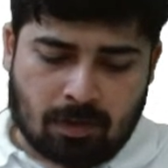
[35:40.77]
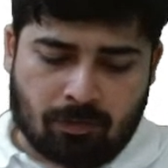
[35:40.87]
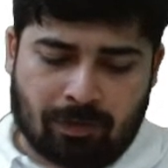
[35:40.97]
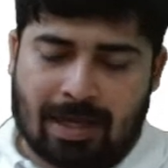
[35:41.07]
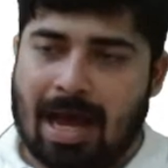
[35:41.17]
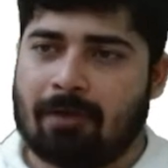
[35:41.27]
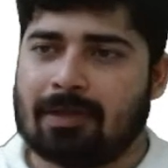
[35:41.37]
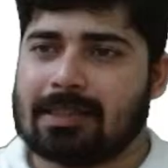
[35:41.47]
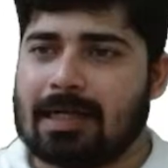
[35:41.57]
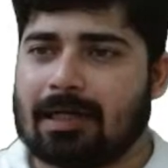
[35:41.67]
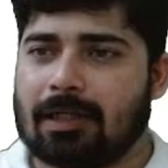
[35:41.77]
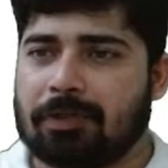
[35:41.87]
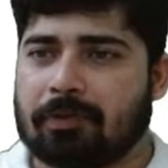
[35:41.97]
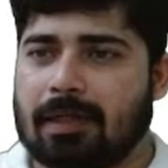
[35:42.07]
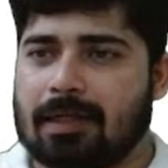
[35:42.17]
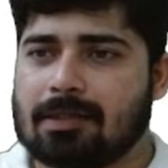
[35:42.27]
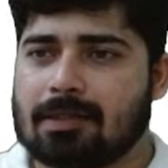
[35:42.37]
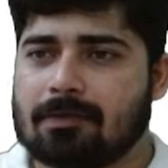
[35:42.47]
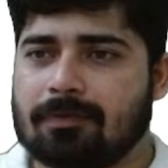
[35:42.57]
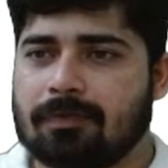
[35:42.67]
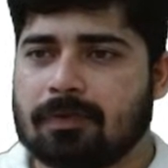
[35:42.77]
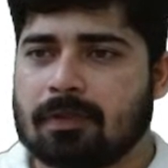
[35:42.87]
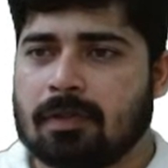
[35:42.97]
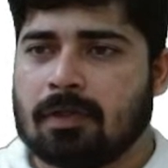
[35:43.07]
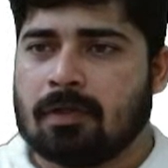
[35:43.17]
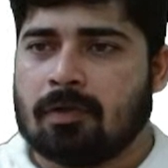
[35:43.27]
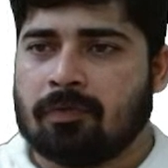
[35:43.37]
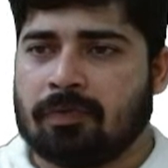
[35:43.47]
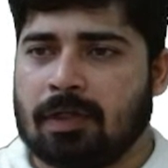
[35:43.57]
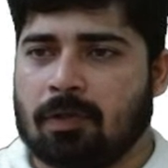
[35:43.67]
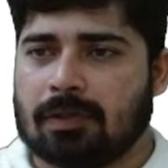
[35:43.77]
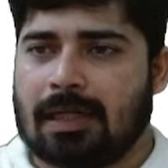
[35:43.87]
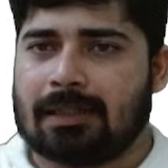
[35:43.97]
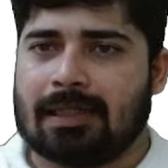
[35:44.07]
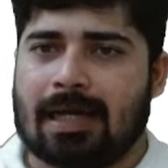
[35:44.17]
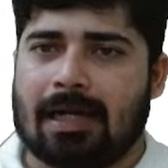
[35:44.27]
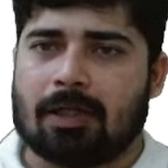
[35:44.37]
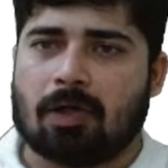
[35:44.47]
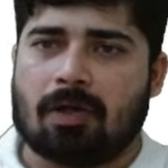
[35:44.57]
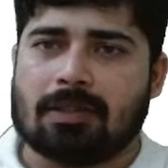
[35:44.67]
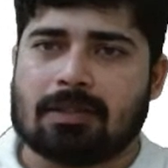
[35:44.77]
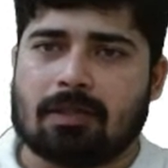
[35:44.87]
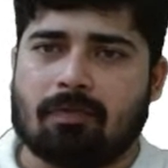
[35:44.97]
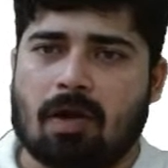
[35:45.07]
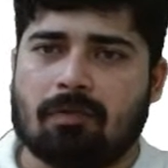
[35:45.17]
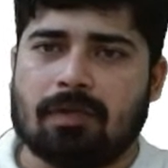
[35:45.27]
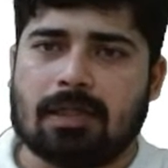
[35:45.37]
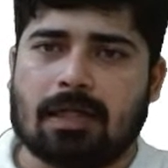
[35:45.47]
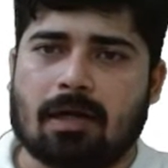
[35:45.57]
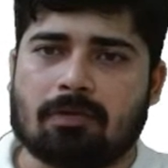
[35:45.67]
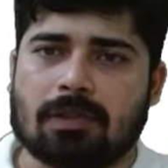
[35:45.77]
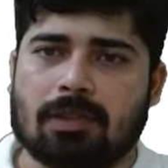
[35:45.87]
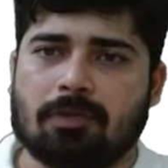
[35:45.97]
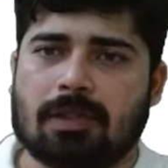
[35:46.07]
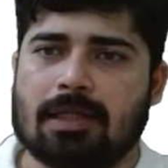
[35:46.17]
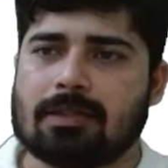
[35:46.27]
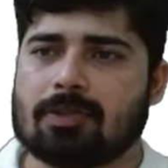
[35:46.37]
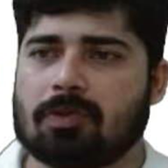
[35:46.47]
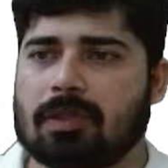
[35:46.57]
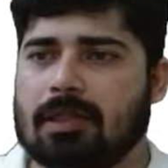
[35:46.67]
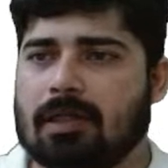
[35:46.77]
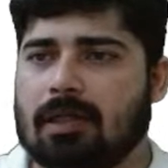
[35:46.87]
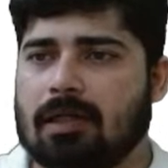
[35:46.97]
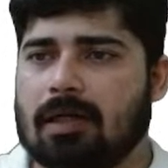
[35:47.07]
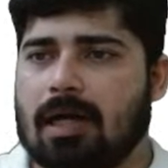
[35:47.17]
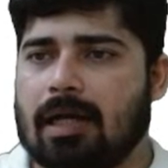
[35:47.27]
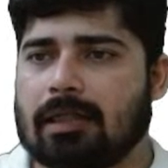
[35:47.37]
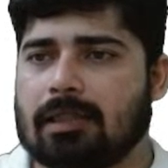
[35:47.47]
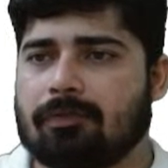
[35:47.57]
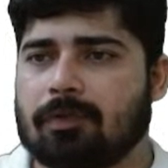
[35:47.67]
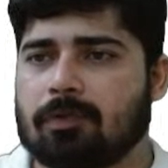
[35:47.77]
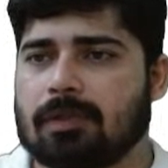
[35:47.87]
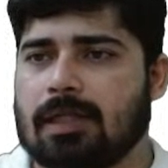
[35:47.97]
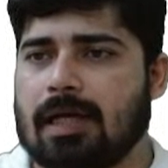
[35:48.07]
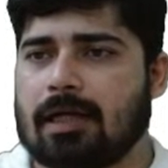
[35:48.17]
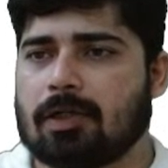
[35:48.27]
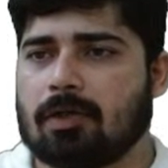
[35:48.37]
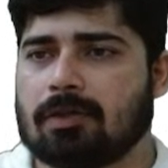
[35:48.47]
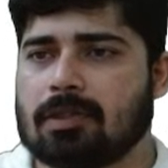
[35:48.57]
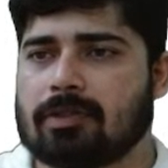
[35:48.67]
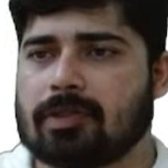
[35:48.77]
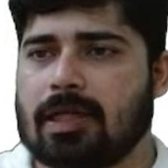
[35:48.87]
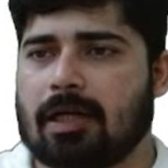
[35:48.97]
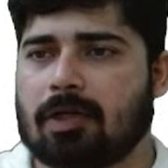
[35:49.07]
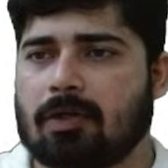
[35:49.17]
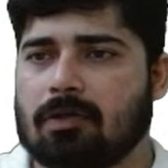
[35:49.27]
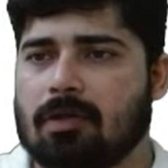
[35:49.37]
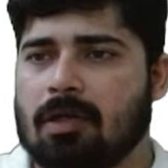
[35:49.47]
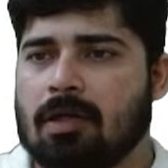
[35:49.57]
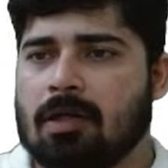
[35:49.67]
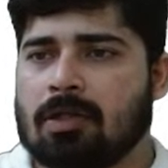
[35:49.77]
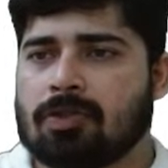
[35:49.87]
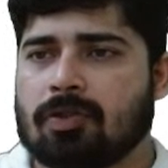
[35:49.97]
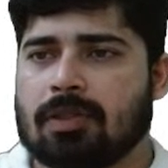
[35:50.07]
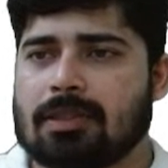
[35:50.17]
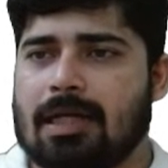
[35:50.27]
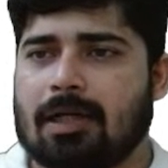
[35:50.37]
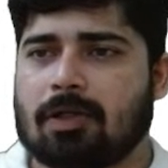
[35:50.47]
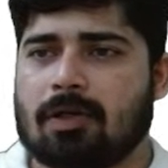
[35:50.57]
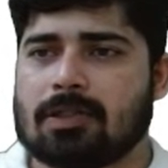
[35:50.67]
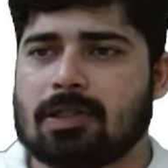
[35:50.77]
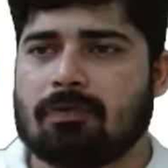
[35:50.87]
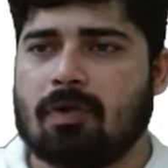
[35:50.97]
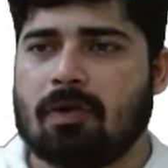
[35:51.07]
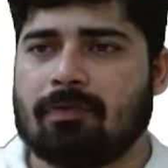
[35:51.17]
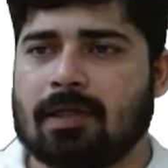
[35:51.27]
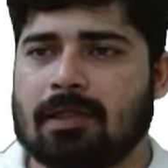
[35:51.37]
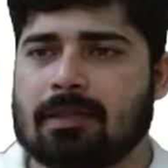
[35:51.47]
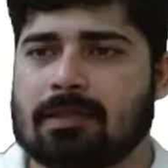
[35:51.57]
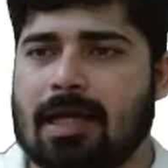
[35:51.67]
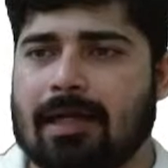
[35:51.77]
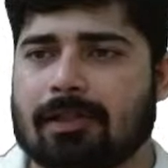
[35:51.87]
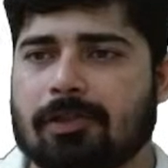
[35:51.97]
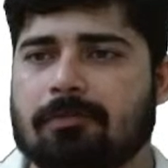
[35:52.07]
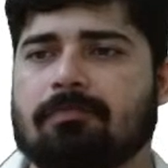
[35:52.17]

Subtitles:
We have a central nucleus. We know that the electron is revolving around the nucleus. So here I'll give you the electron. This is the electron. So this electron is revolving in this direction.